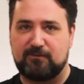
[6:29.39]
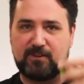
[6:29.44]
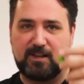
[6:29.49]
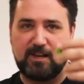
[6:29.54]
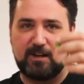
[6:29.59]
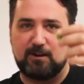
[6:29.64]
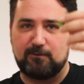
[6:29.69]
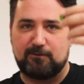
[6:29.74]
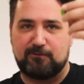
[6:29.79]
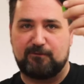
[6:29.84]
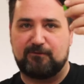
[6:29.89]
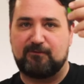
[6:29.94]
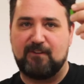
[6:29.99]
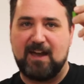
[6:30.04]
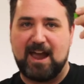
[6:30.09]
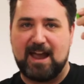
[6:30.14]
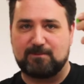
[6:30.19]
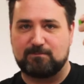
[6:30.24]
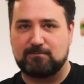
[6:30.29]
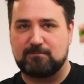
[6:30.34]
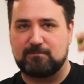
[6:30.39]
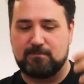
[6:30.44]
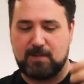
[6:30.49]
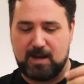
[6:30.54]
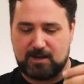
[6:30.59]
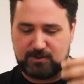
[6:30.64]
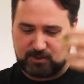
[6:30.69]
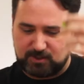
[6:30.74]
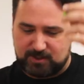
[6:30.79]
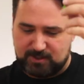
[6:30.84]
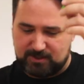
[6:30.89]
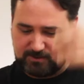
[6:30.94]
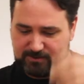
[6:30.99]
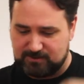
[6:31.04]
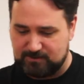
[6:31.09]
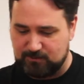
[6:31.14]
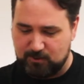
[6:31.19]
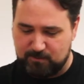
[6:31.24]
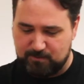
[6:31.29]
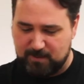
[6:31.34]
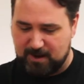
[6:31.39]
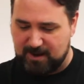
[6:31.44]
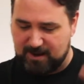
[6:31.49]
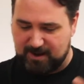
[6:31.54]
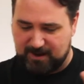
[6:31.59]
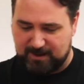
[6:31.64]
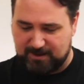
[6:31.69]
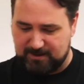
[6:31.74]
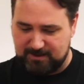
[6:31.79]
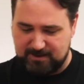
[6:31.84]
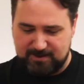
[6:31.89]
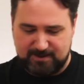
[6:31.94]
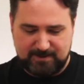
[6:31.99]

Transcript: little fat munchkins. Oh my!